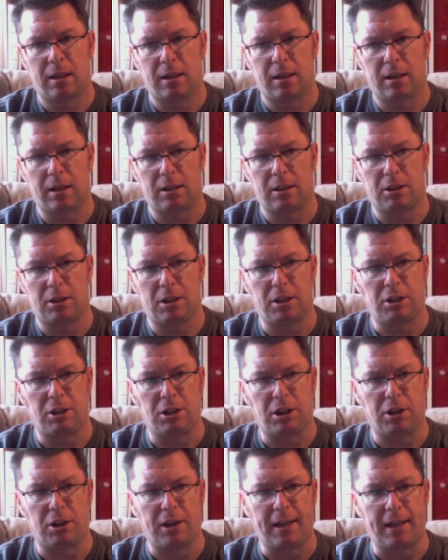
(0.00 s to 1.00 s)
Turnigy
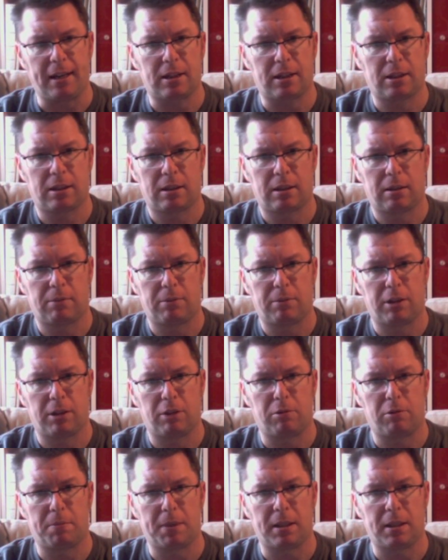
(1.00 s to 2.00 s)
9X when I
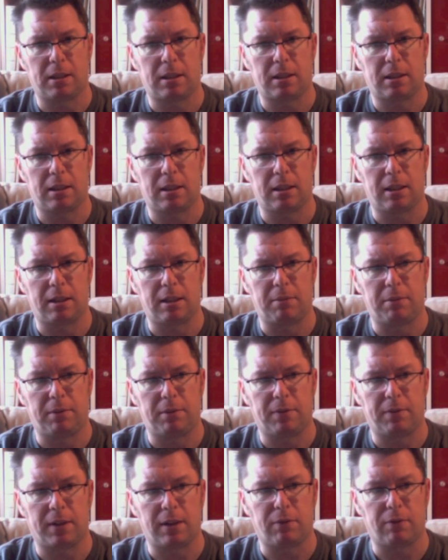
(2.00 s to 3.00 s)
replaced it
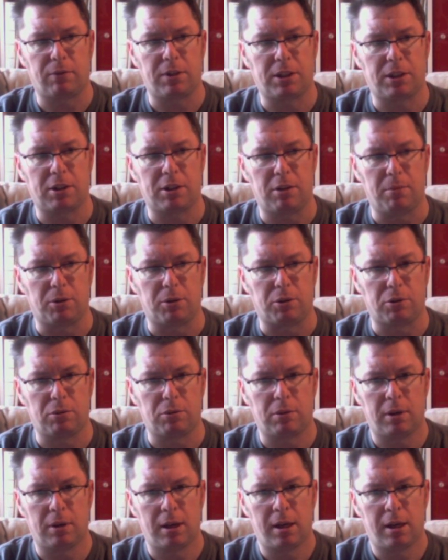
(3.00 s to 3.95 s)
with a FreeSky module.